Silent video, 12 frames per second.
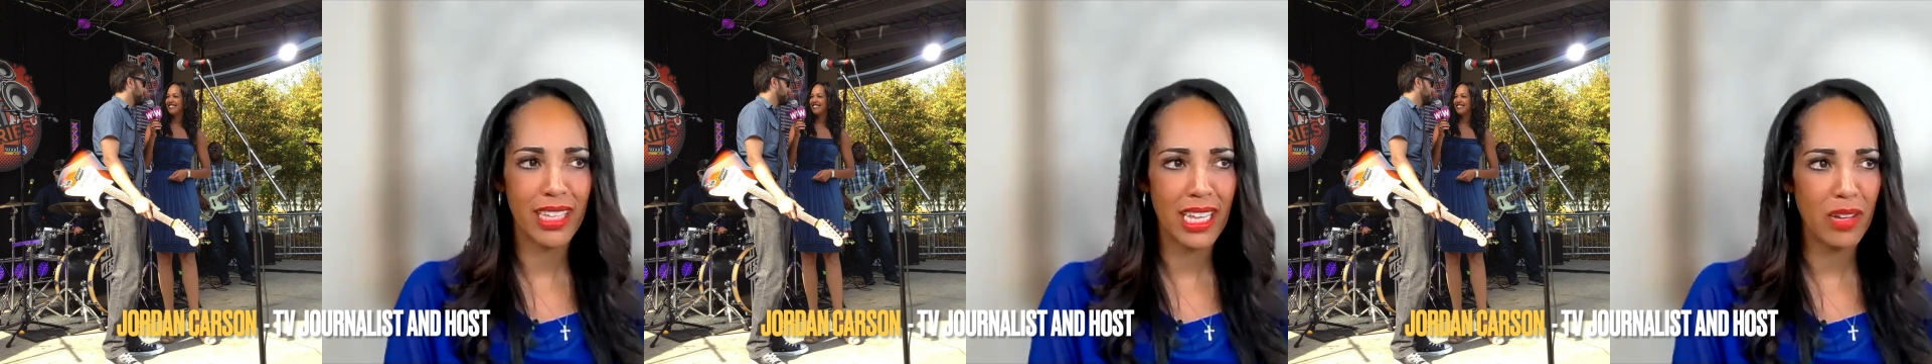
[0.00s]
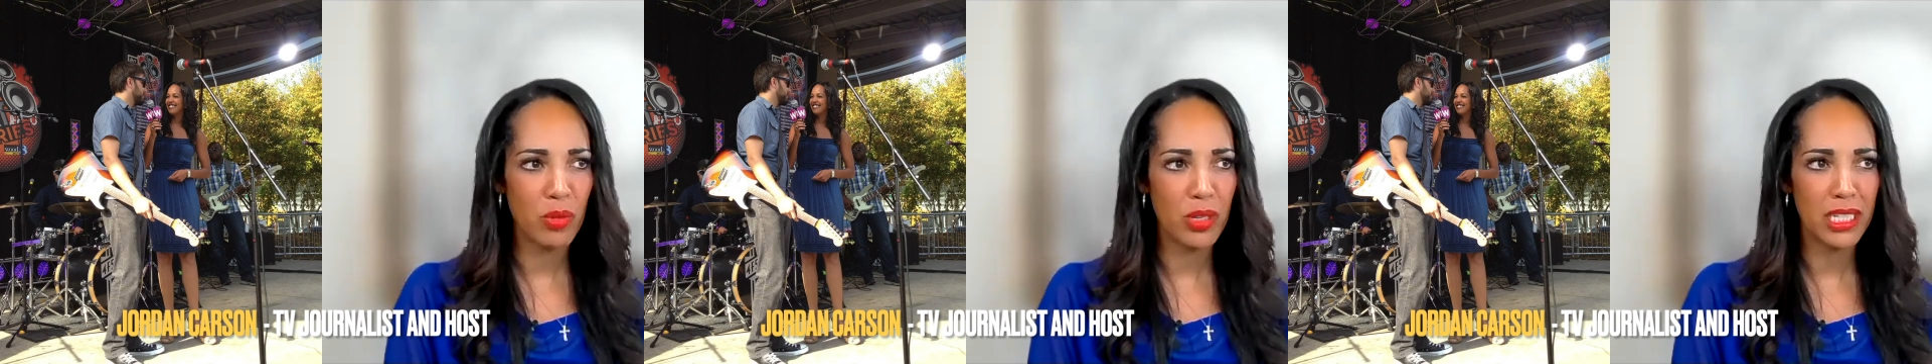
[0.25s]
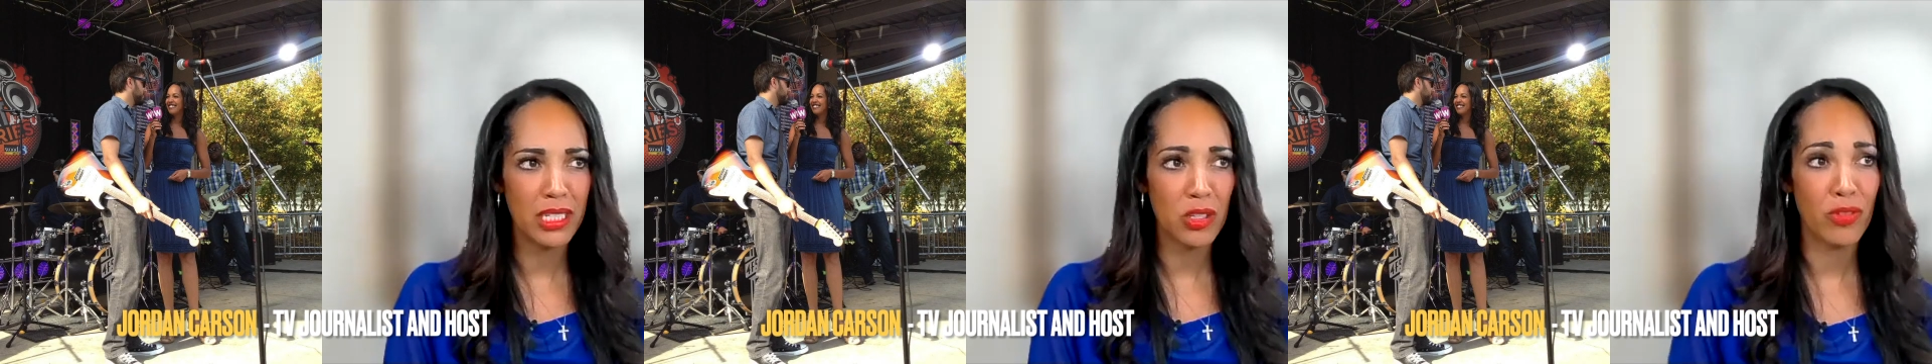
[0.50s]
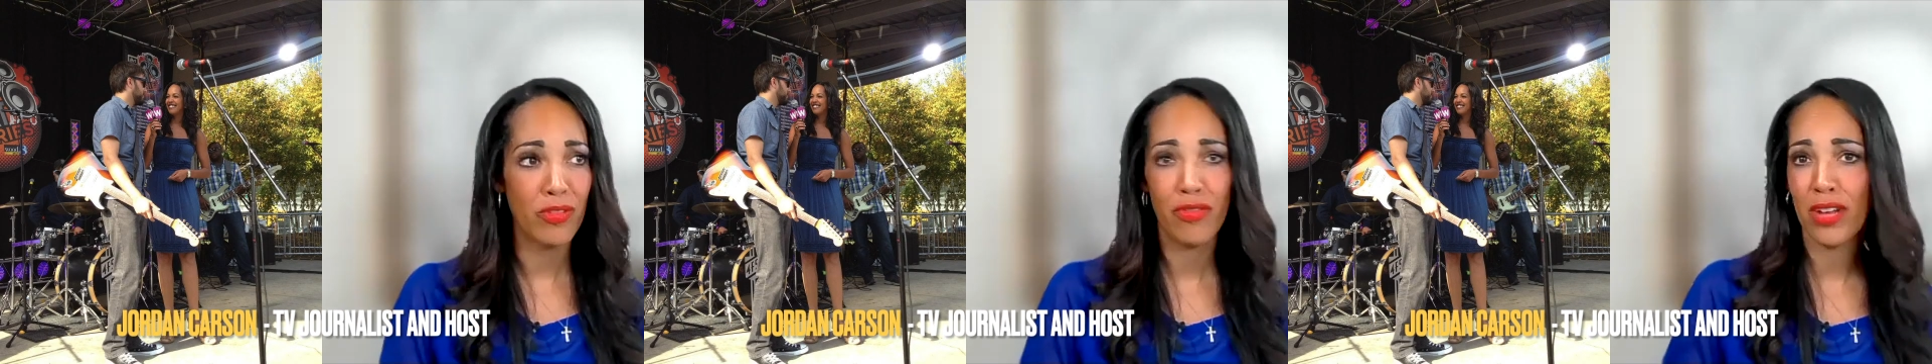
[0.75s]
it was
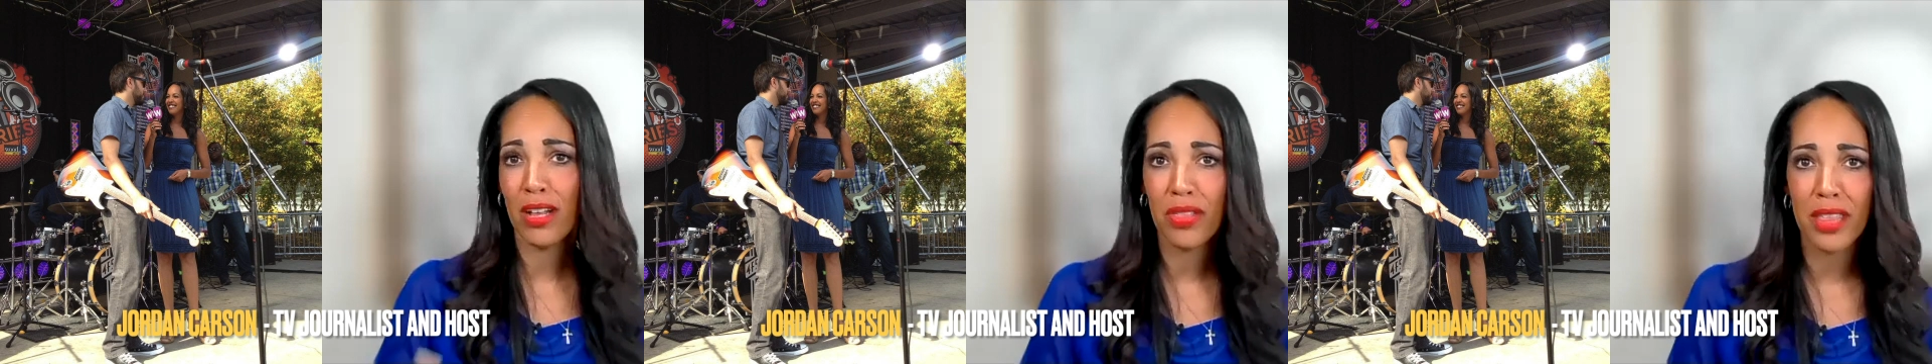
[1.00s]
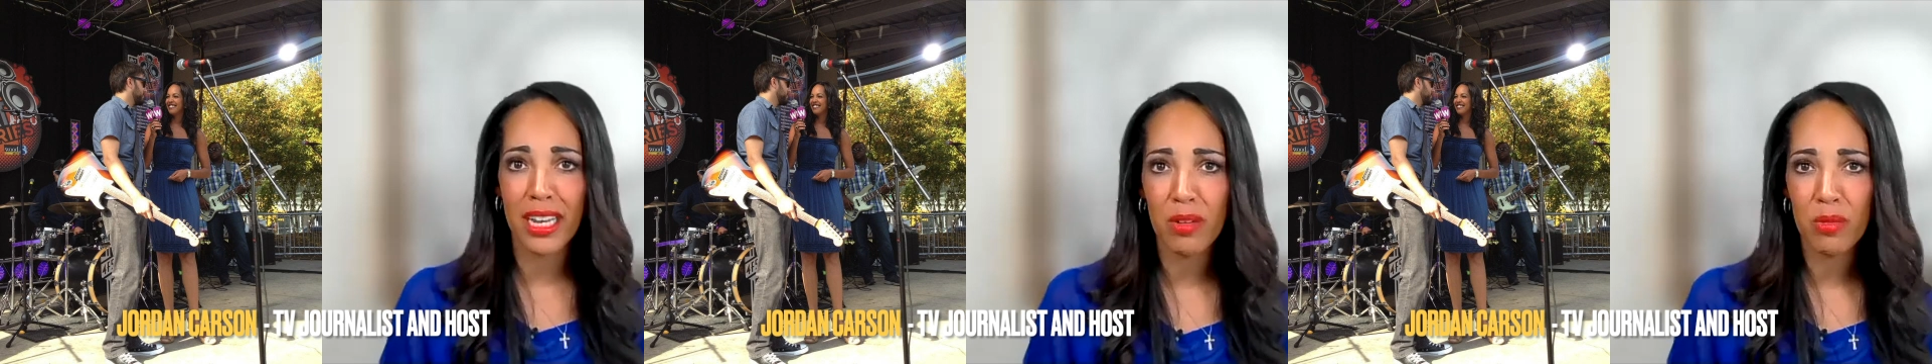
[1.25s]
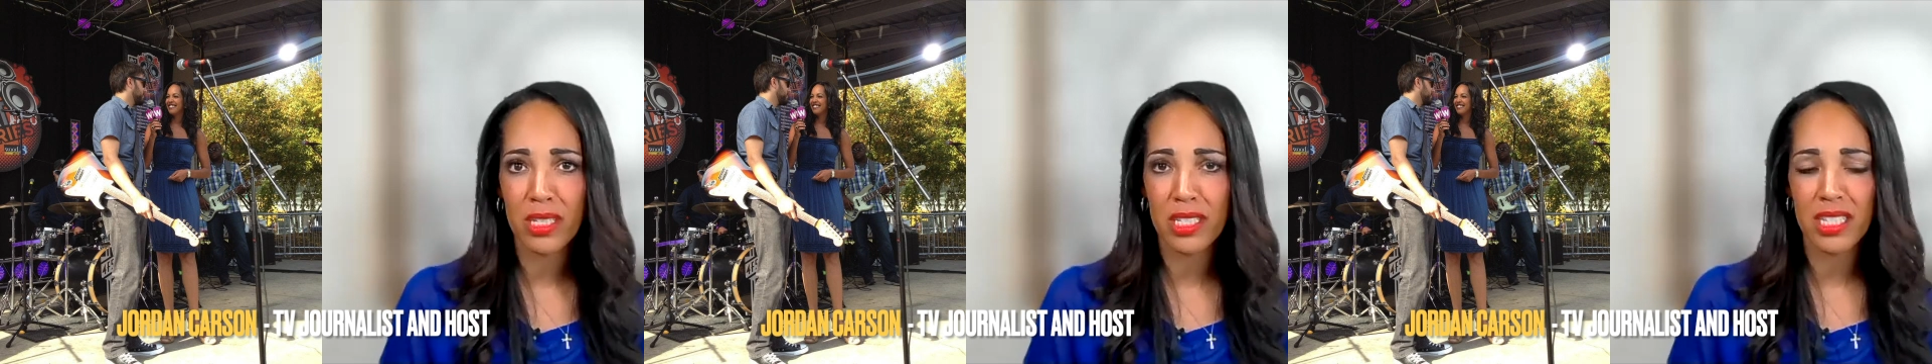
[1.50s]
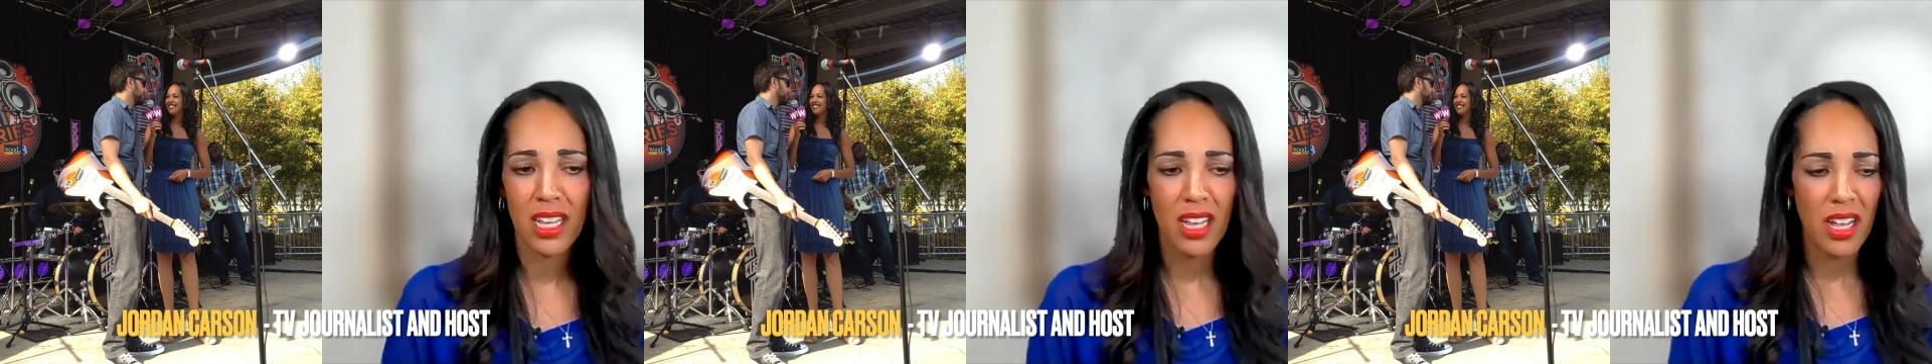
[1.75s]
or felt that it
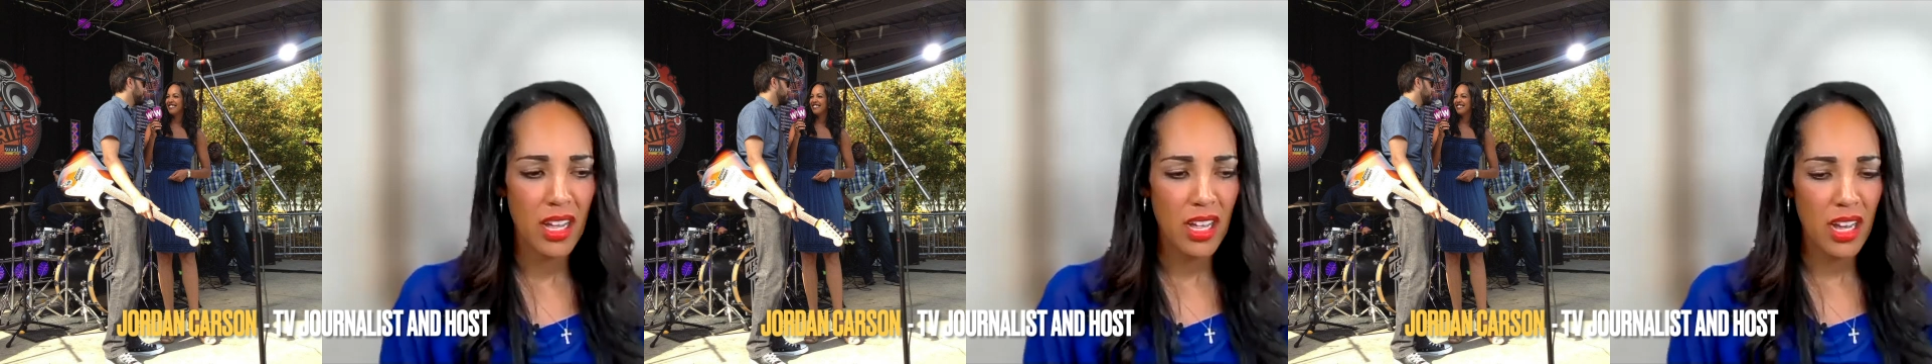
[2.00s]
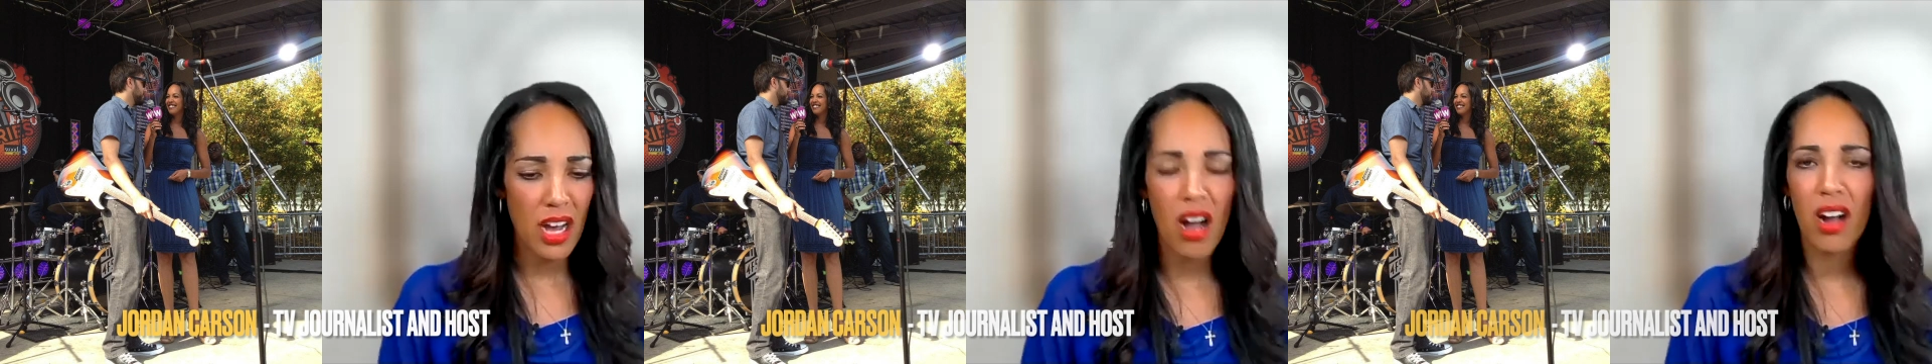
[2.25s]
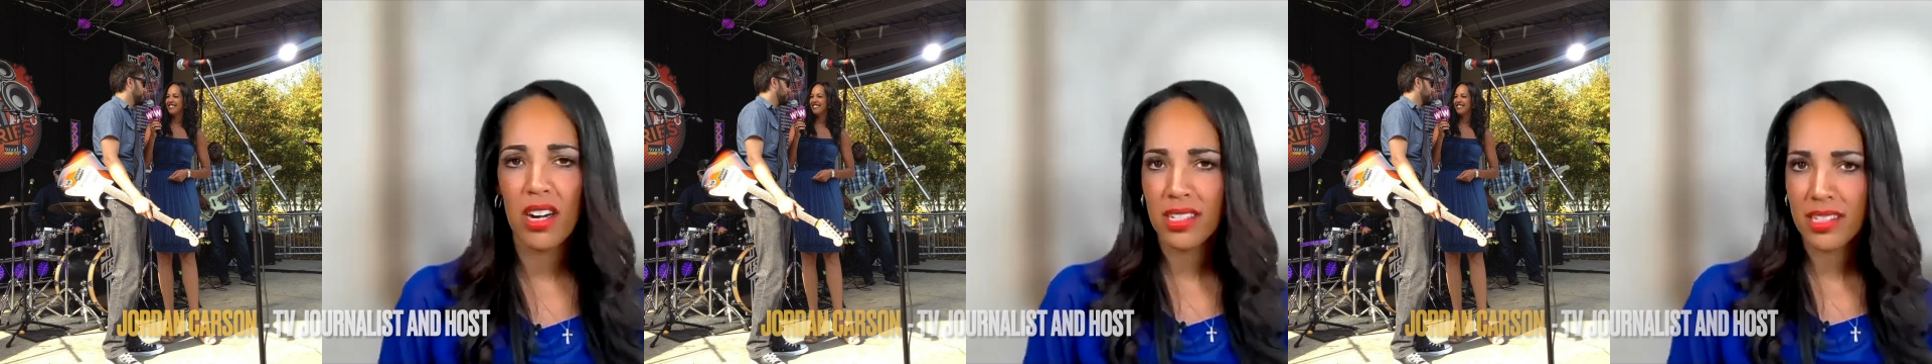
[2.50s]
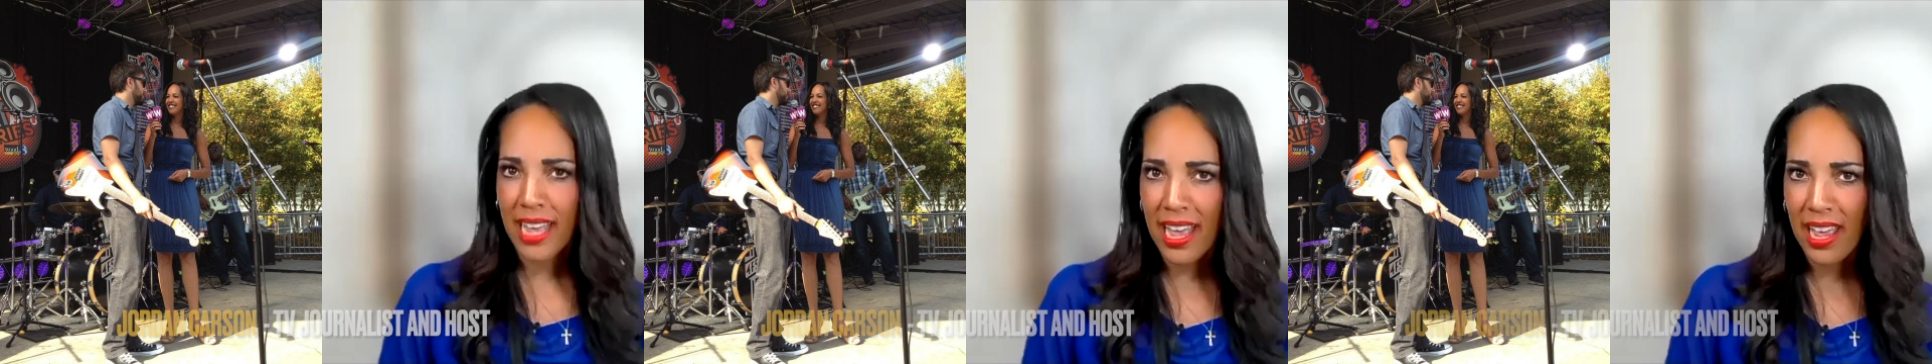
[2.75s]
was a
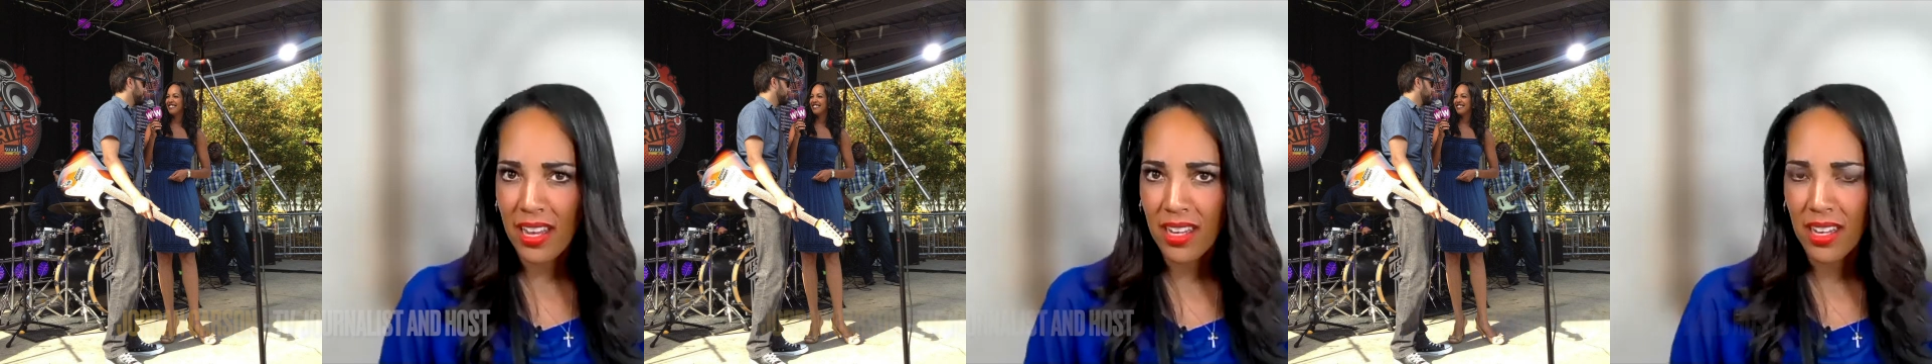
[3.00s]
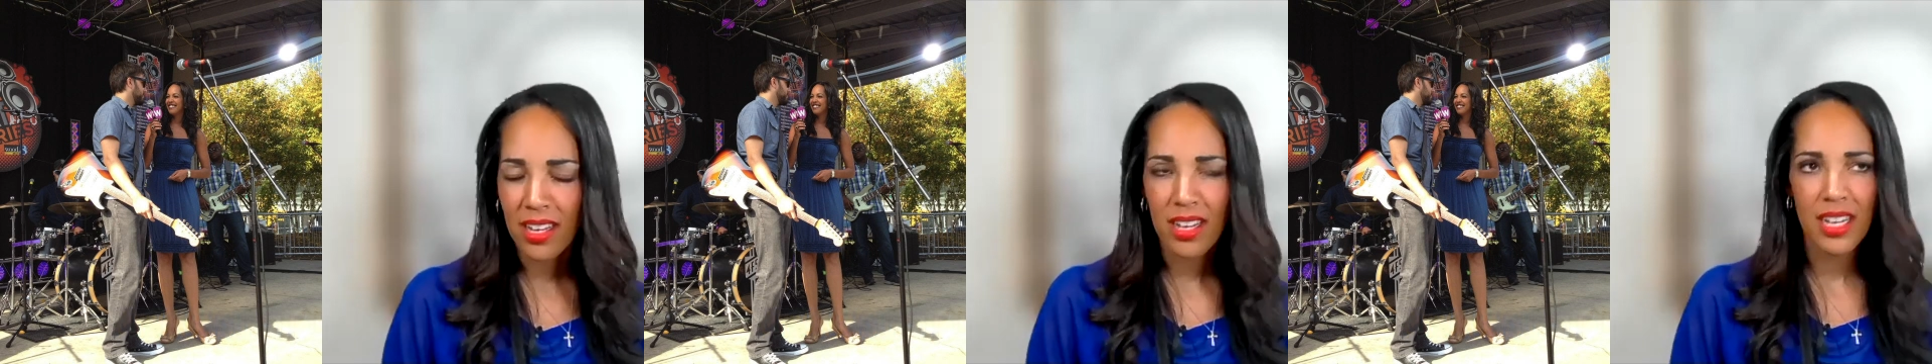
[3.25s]
hard day,